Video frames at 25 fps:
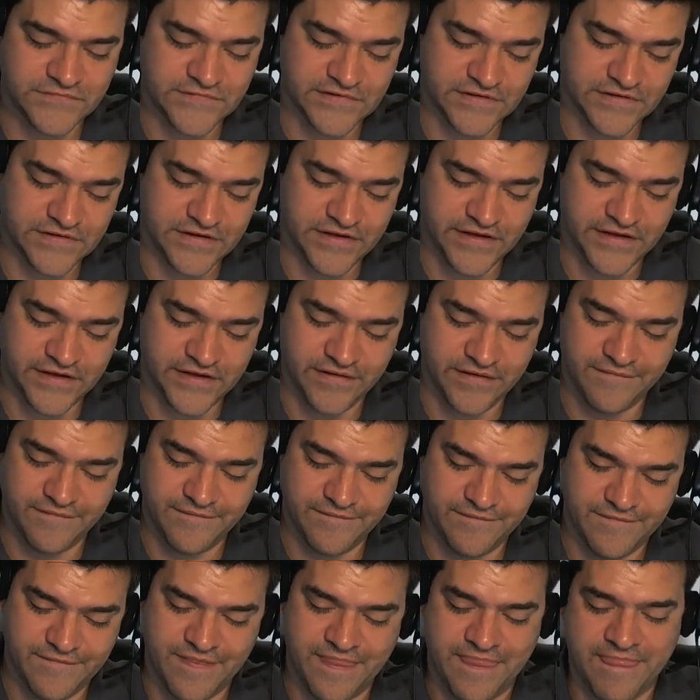Okay.
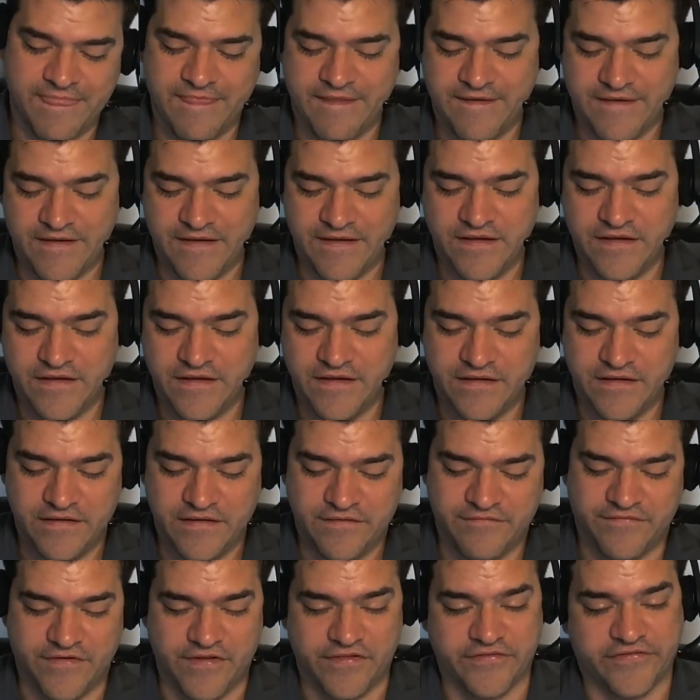
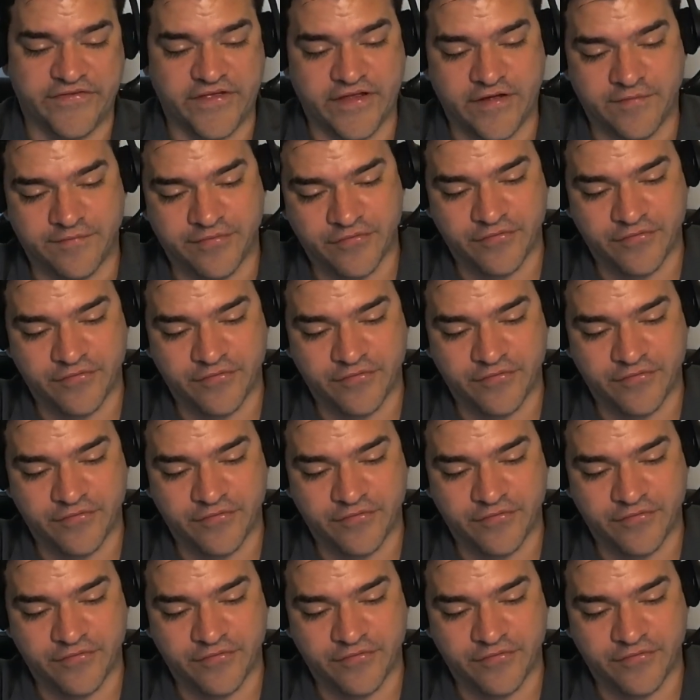Fire this thing up